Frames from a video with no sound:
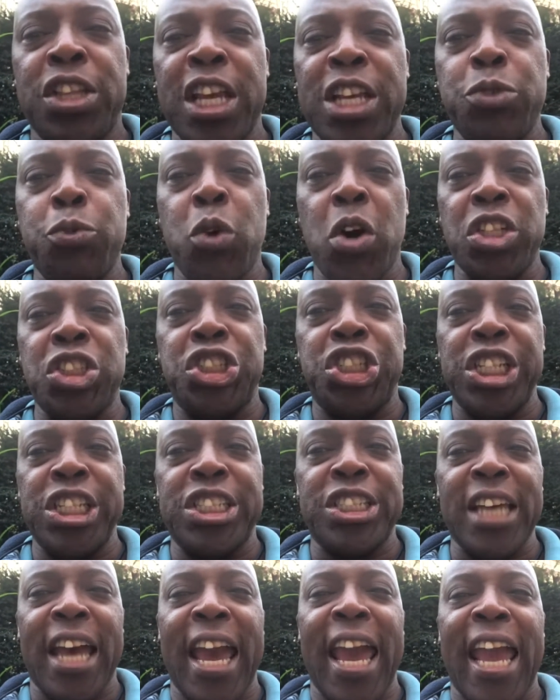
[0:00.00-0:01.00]
What she's
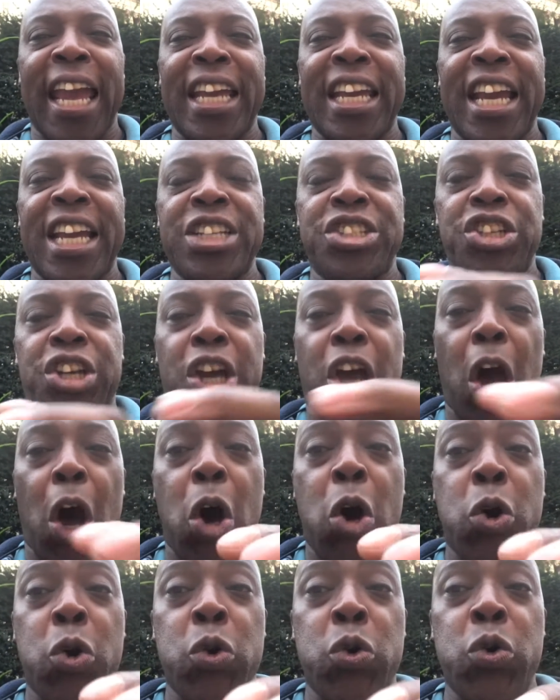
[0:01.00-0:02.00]
saying is
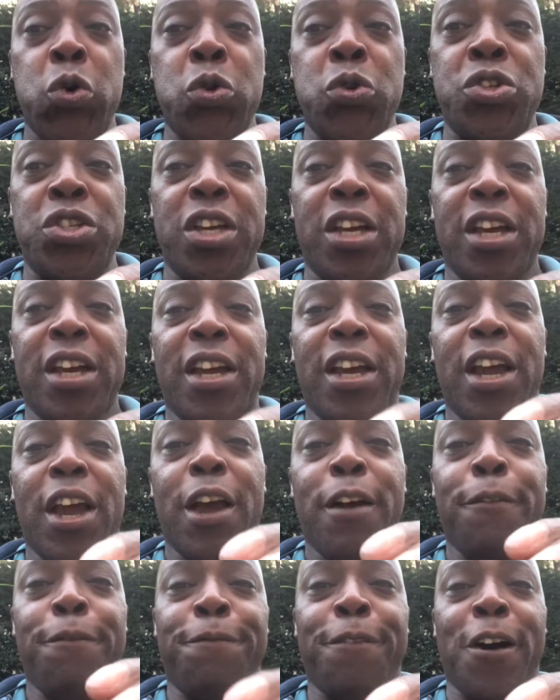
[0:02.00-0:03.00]
code
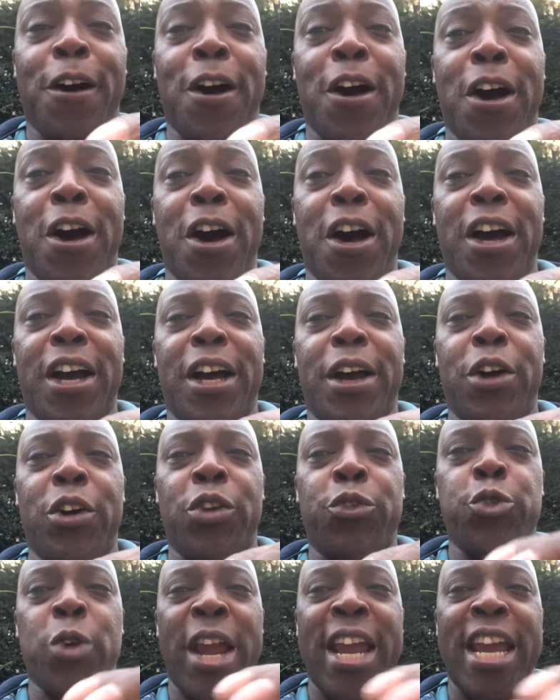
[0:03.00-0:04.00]
for
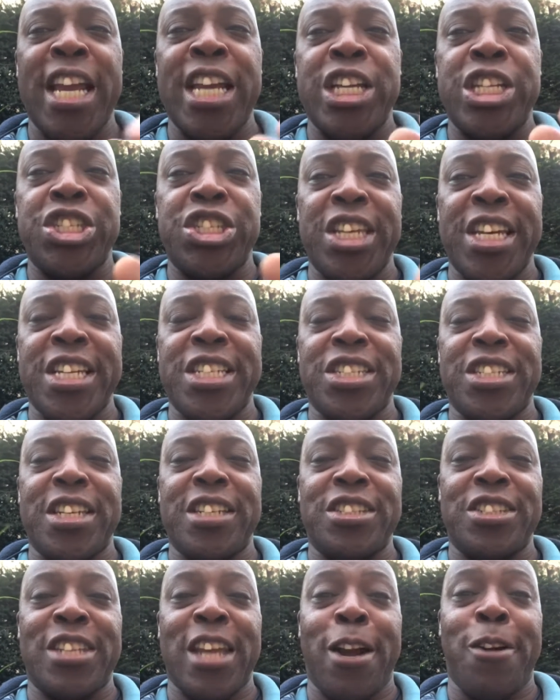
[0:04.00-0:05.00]
racist
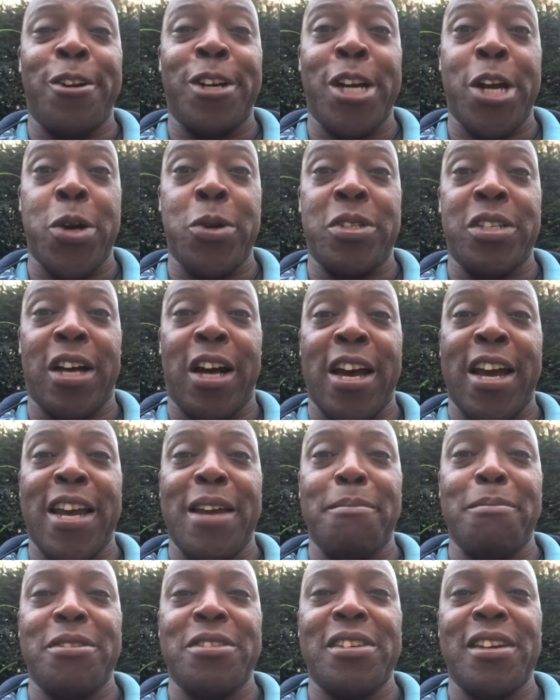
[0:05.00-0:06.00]

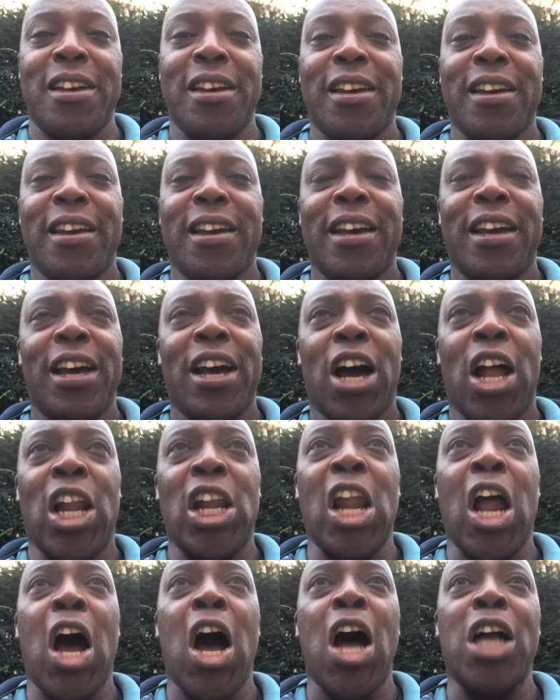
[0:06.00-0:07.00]
stereotypes. A
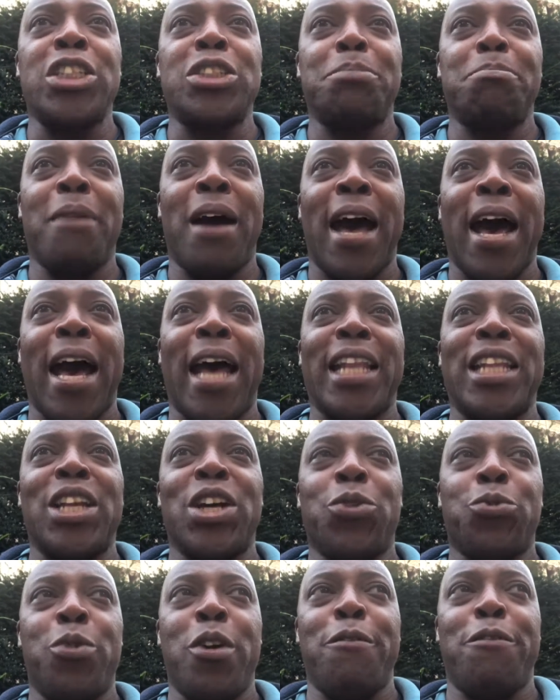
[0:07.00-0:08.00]
large man
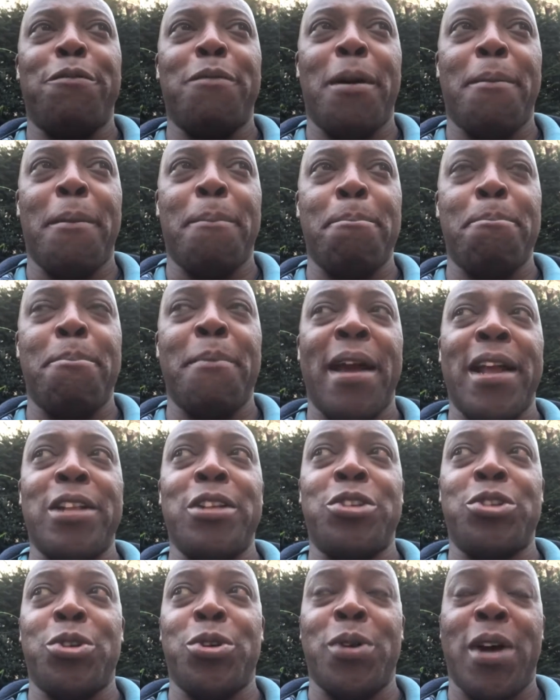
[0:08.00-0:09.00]
with
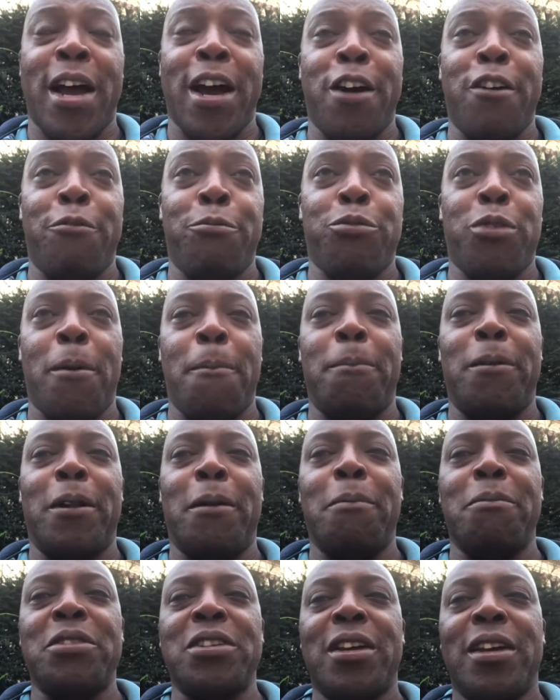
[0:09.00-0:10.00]
mental health
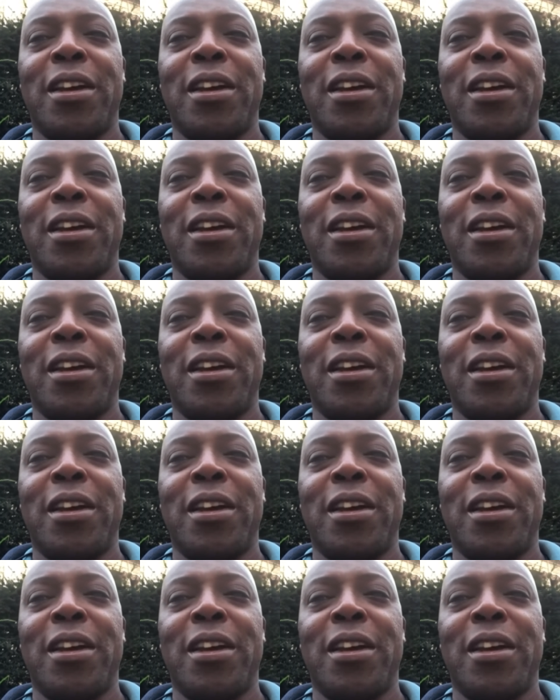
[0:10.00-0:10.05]
problems.